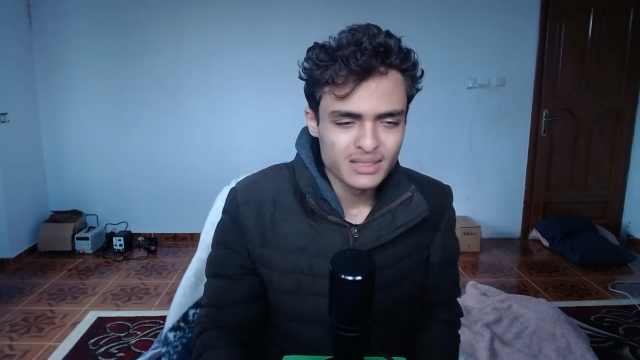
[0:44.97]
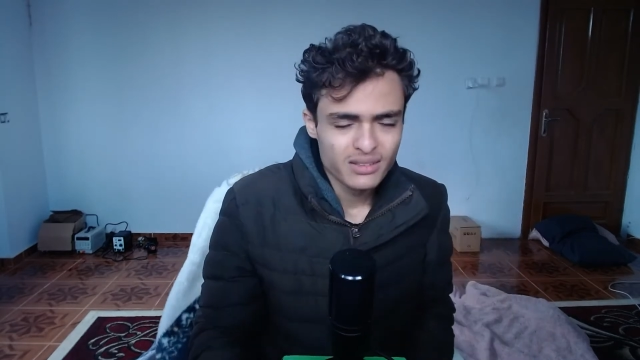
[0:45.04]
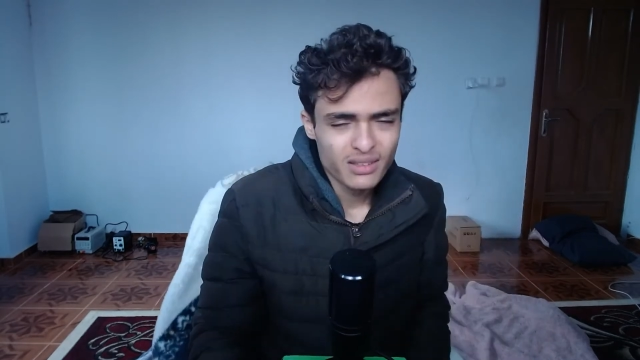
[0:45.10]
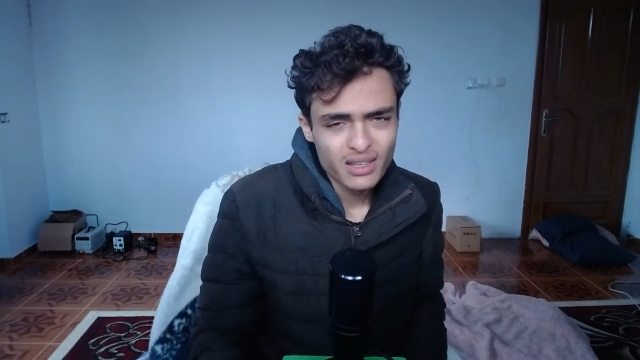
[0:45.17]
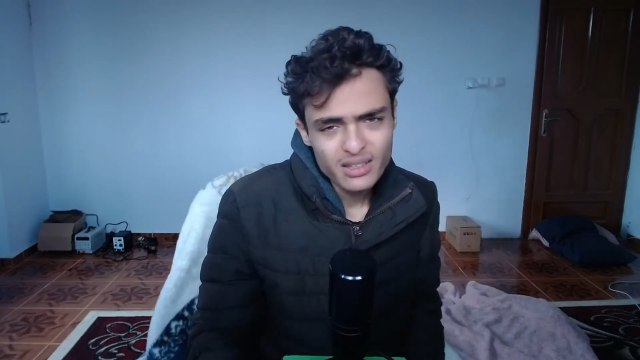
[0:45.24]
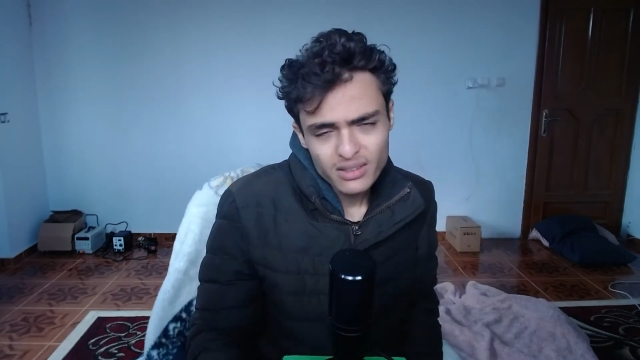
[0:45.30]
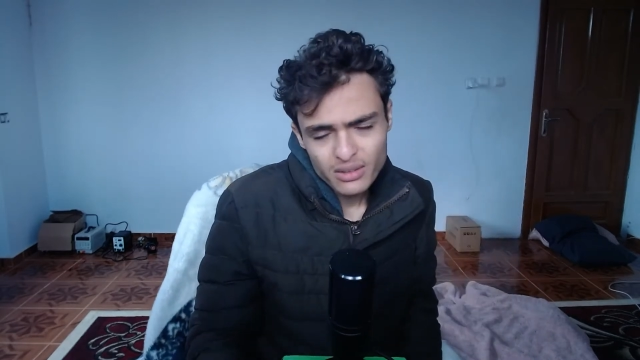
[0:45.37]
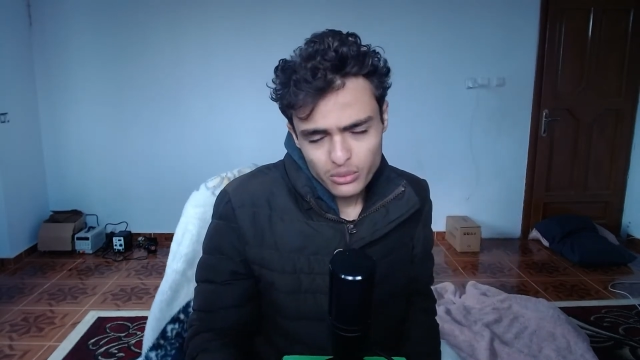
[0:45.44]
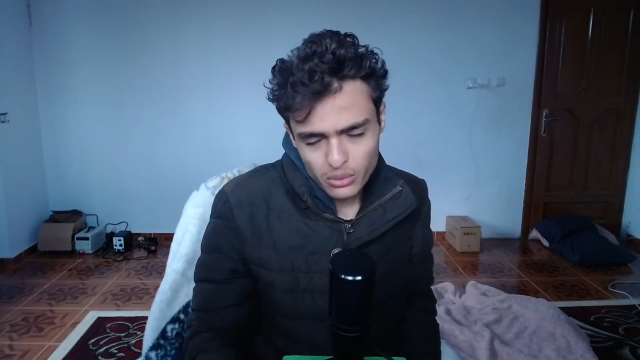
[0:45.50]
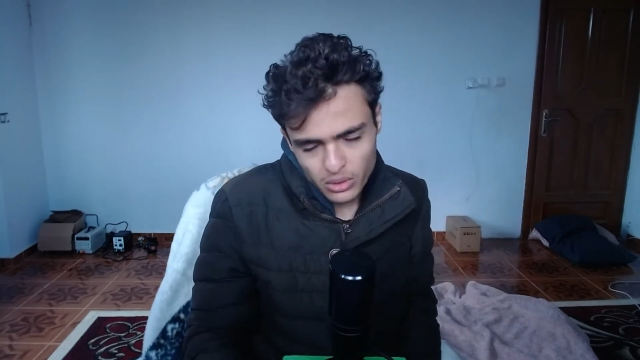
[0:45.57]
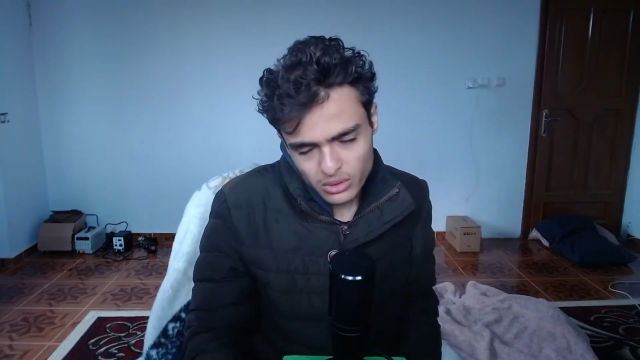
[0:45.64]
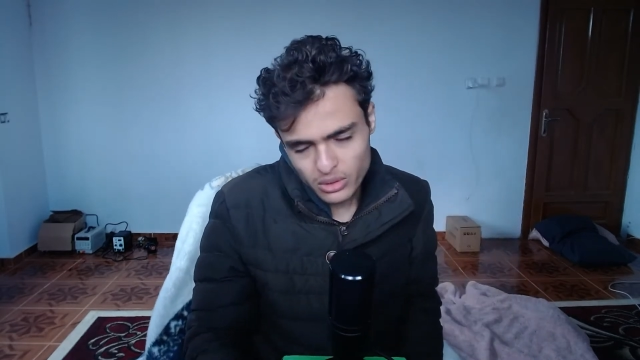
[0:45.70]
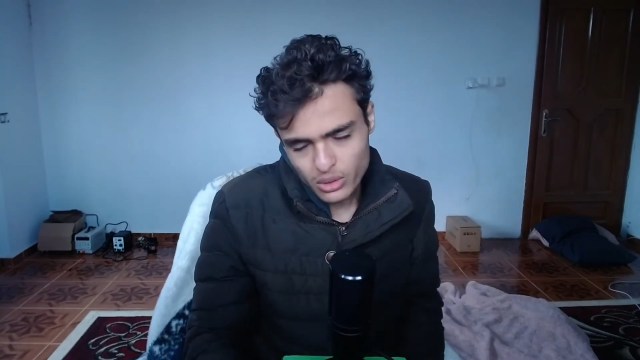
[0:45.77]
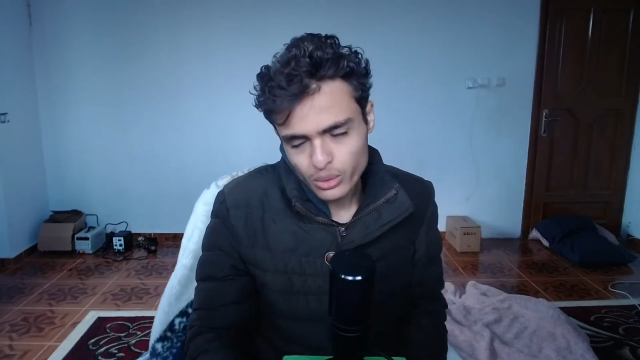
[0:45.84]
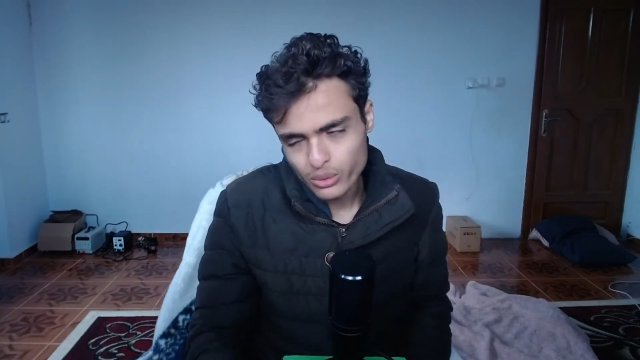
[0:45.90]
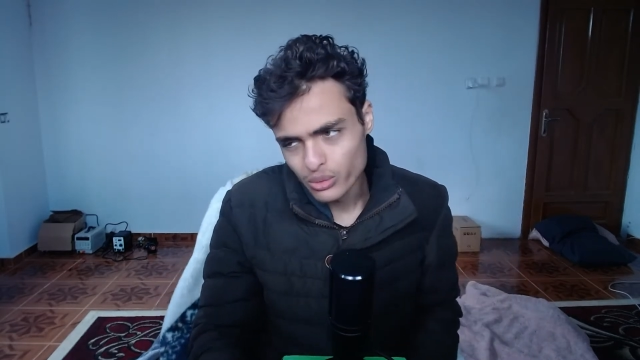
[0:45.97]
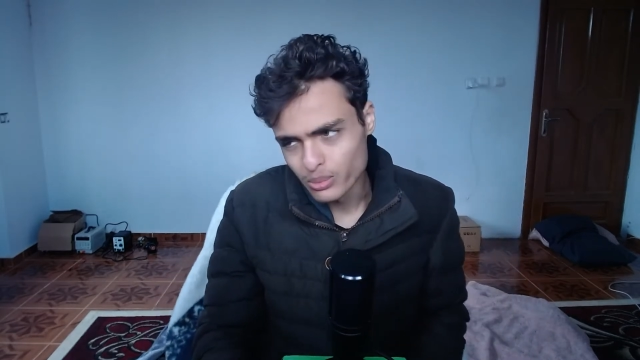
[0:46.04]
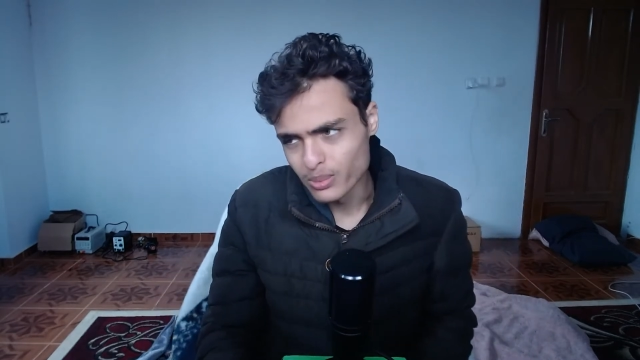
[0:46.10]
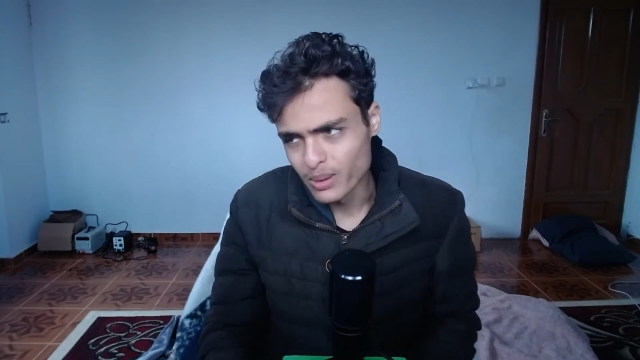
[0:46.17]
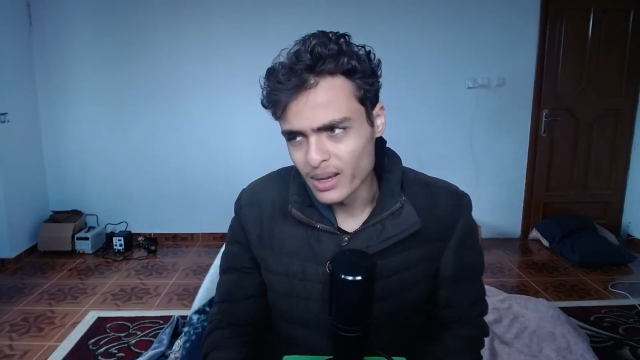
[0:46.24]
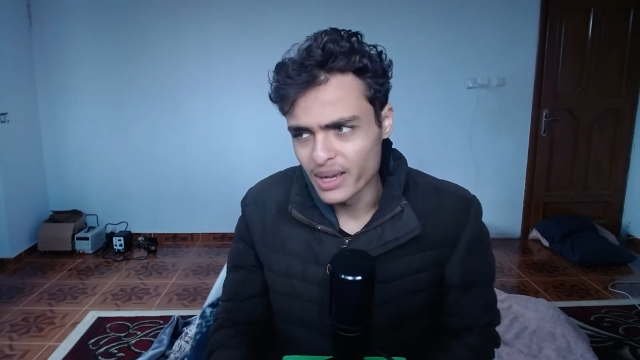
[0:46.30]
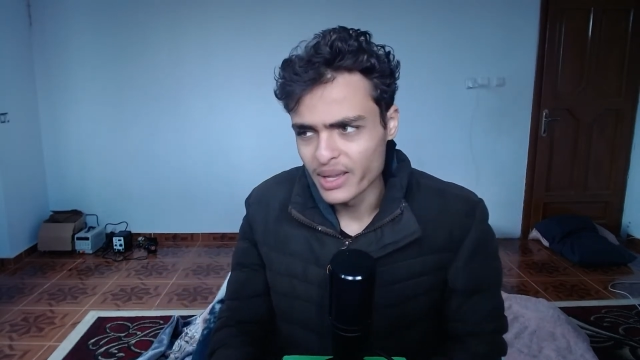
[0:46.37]
they want you to
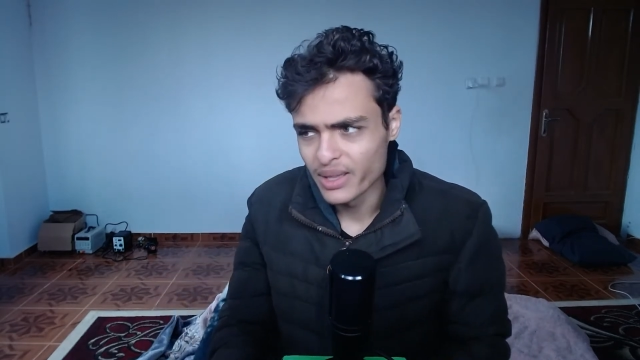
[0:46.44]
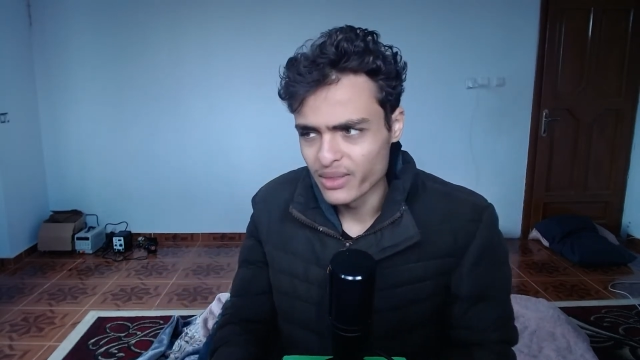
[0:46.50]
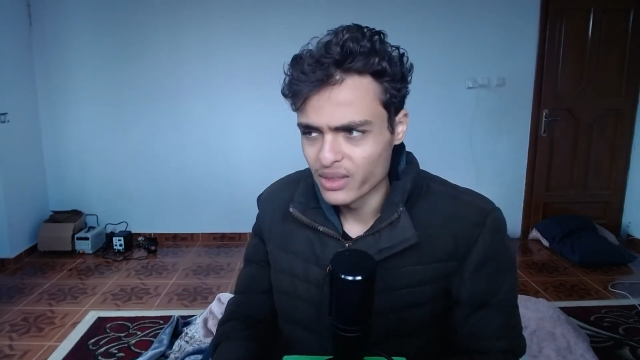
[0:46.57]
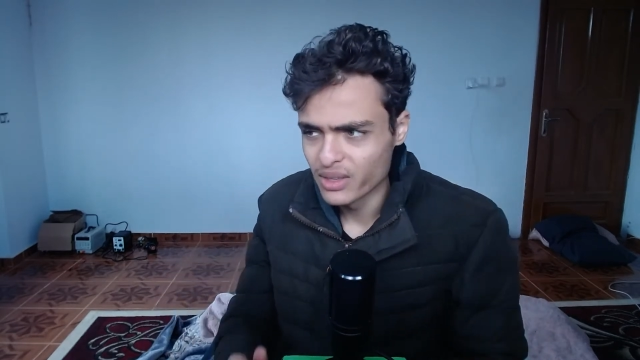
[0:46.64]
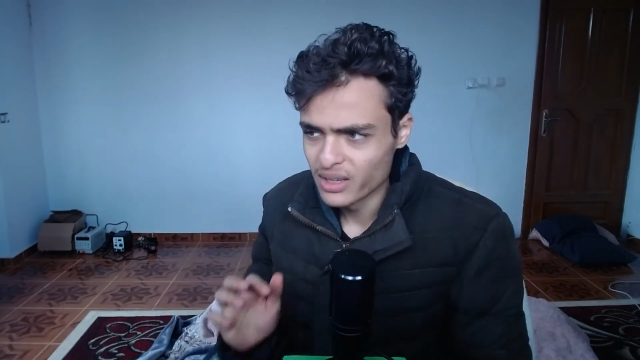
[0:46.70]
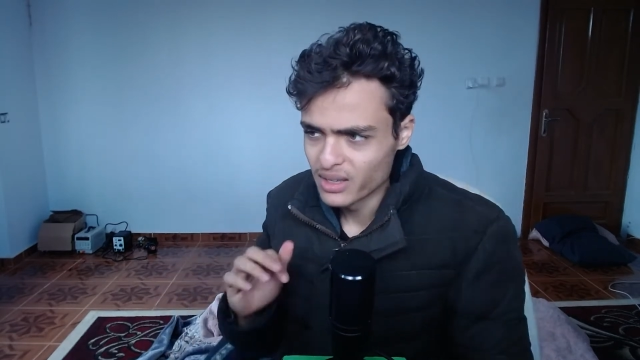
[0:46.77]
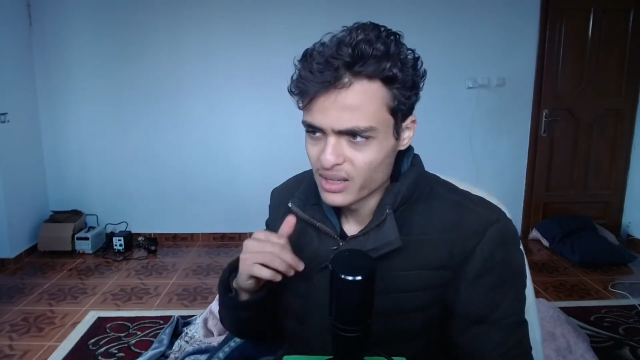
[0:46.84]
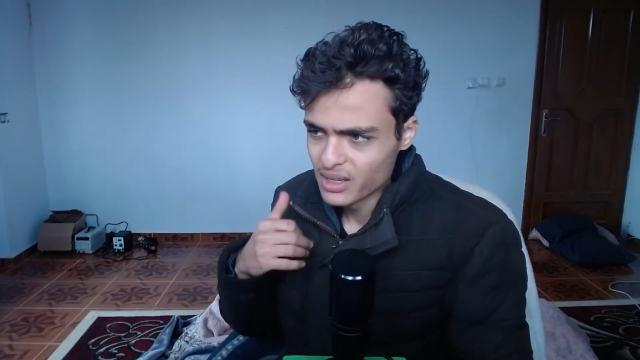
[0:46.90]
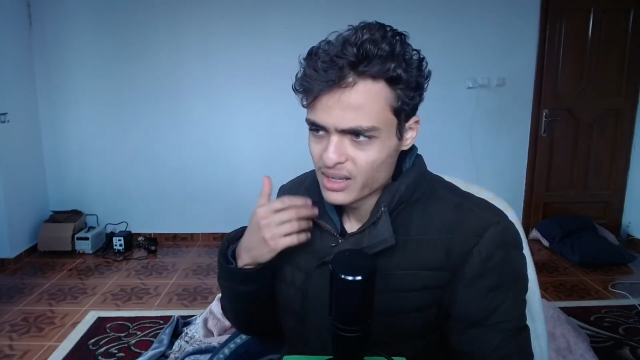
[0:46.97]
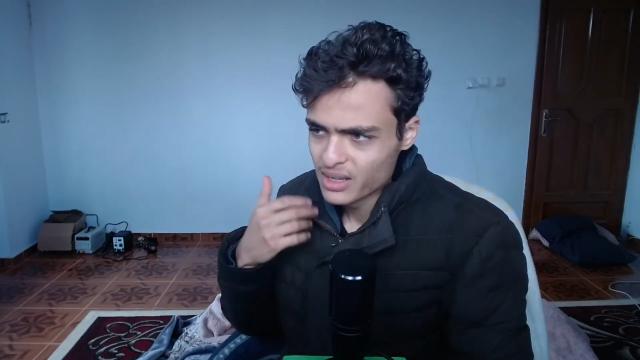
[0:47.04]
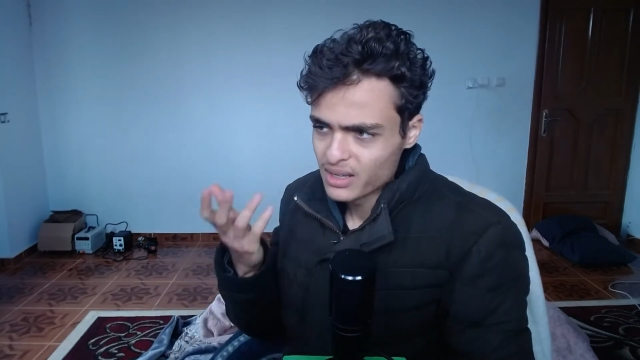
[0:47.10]
buy the